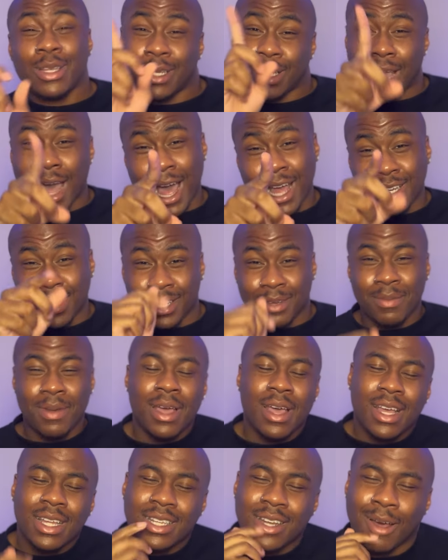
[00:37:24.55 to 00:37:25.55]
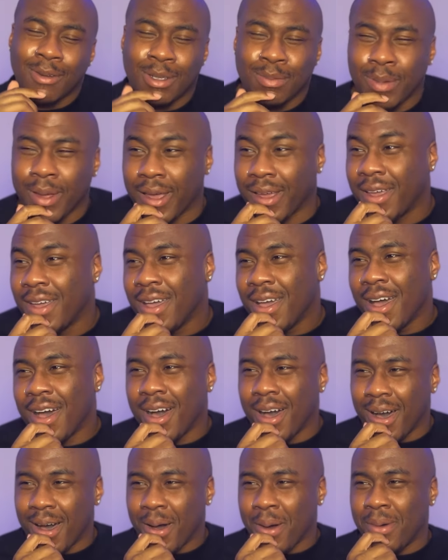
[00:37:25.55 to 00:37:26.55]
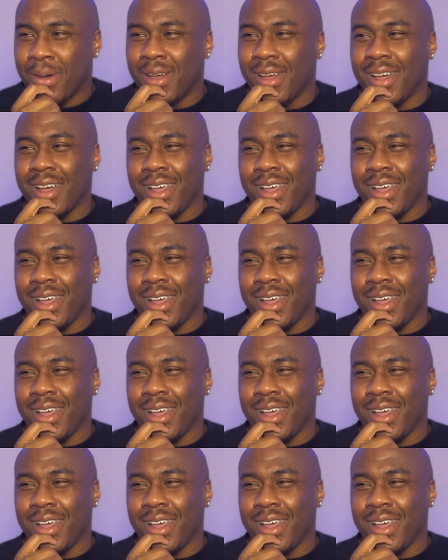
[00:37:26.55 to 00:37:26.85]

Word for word: Got you. No, I'm just playing. Uh,